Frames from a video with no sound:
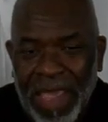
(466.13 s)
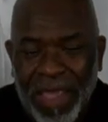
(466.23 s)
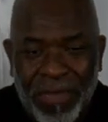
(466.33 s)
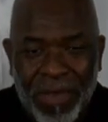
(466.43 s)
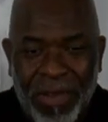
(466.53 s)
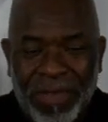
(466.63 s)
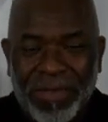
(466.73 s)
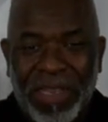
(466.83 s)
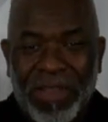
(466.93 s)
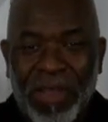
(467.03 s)
in their
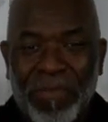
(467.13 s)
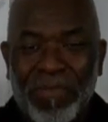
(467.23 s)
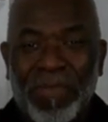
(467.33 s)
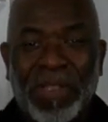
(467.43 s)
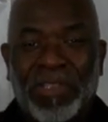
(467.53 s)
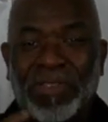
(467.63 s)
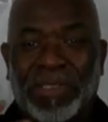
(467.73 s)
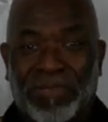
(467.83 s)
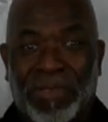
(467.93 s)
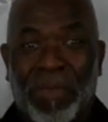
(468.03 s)
in their mental
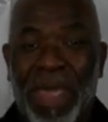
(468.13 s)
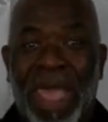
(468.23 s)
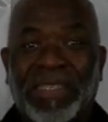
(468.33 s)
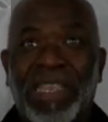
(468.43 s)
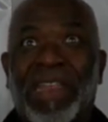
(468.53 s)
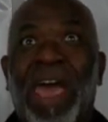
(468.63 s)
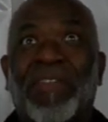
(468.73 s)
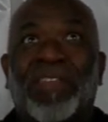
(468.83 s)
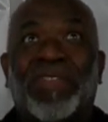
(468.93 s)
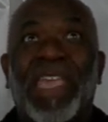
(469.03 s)
capacity and
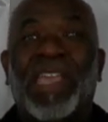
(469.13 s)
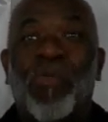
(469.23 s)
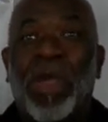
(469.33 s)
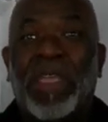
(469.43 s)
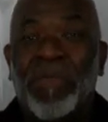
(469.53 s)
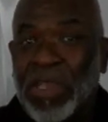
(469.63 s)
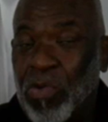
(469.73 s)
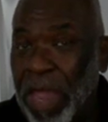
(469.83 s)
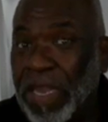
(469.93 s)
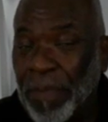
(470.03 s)
how they think and what can be
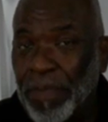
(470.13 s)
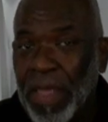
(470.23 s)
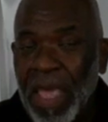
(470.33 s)
created